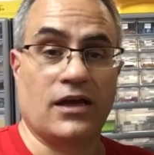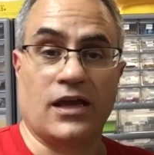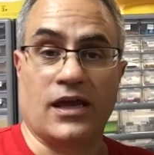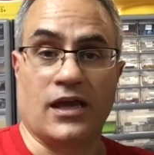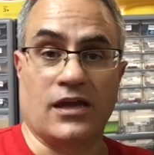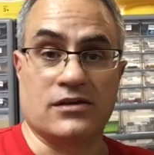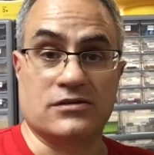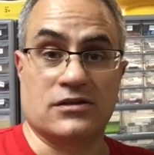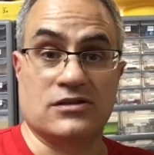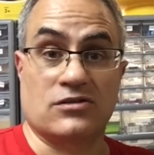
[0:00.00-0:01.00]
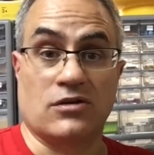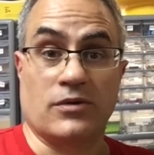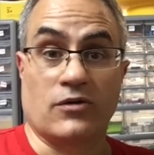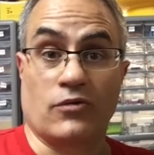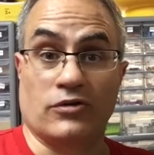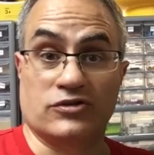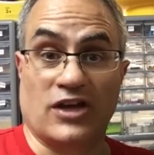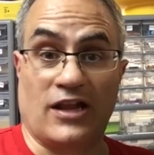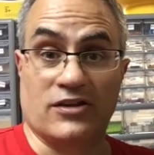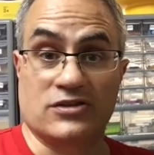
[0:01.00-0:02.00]
and it's going to be a real
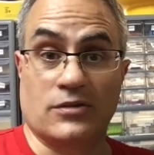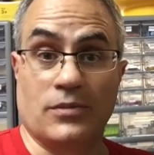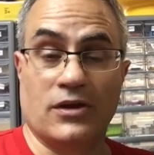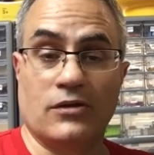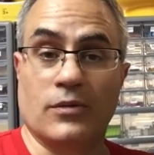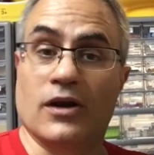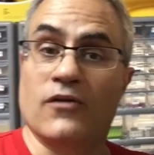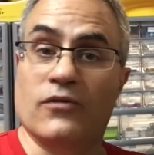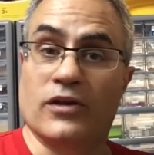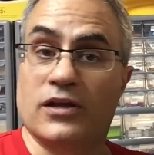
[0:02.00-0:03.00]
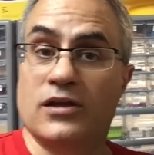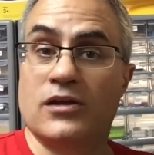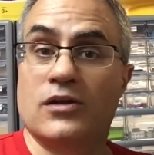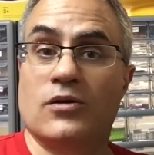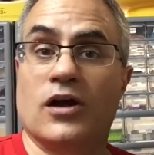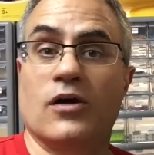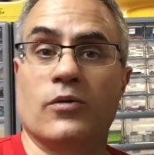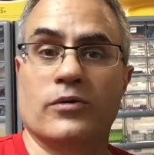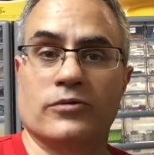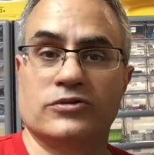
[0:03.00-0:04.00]
challenge to build, but hopefully uh,
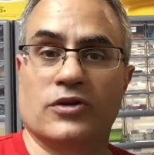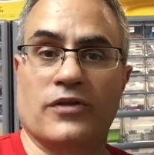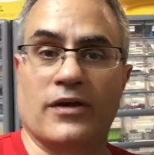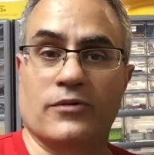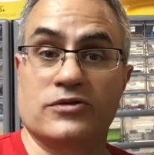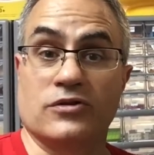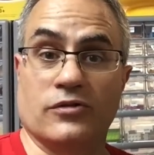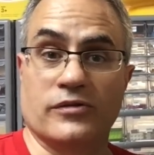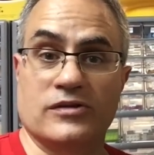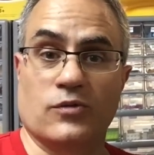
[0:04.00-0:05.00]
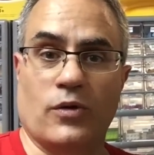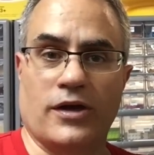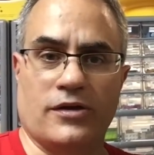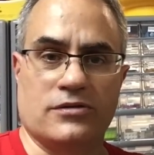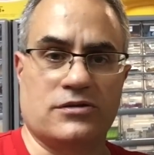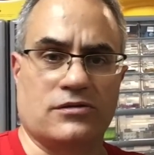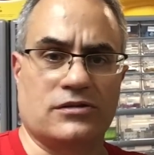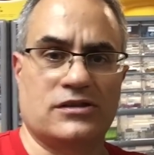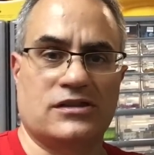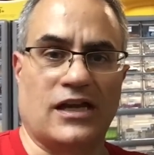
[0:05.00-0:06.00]
we will show that one to you as well. So
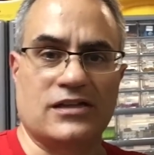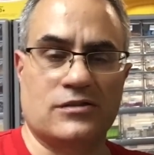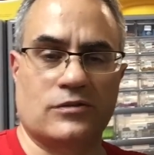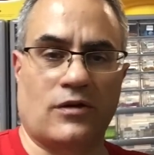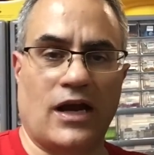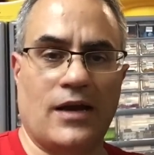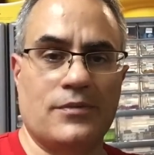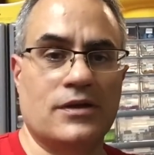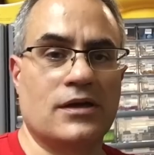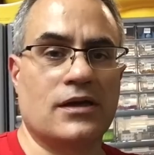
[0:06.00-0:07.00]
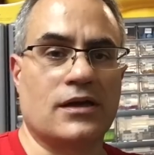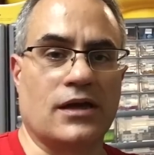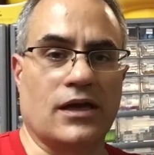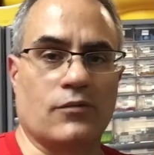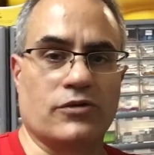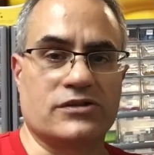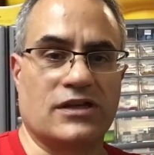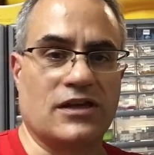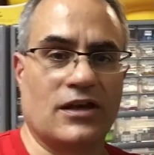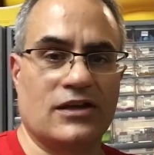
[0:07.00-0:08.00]
stay subscribed and we'll see
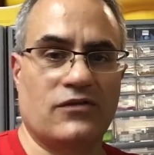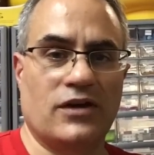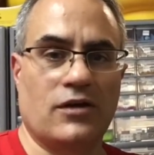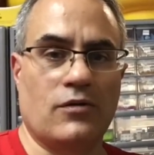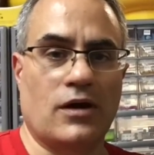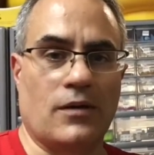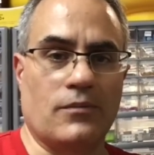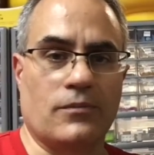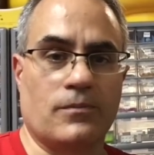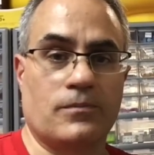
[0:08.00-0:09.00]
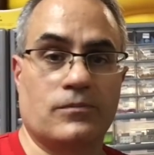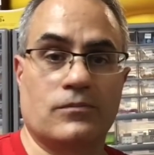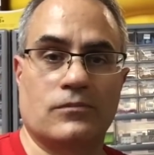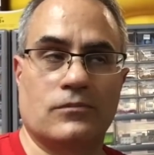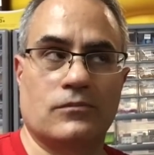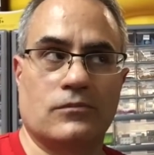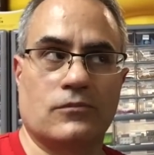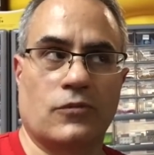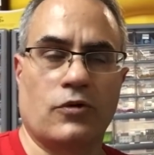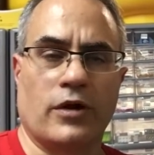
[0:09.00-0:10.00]
you in the next video. I'm,
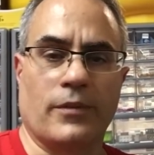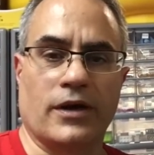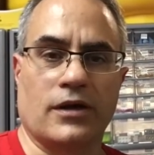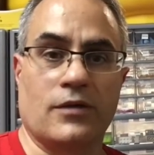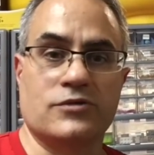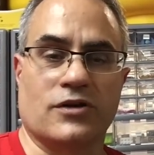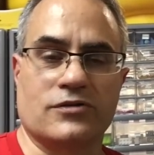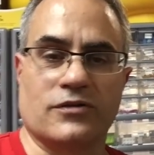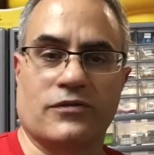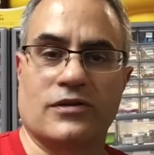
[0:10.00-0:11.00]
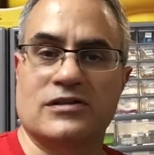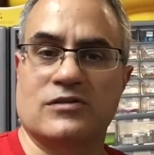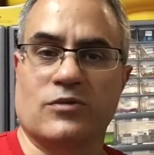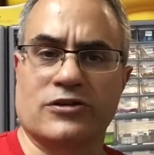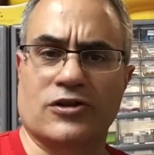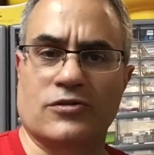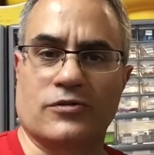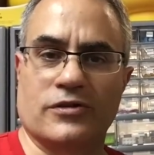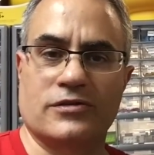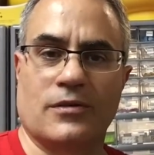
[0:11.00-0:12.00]
who am I? I'm Joseph. This is BrickTsar
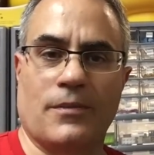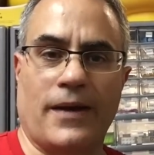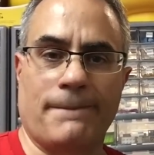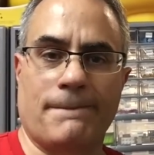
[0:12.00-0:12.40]
Toys. Bye.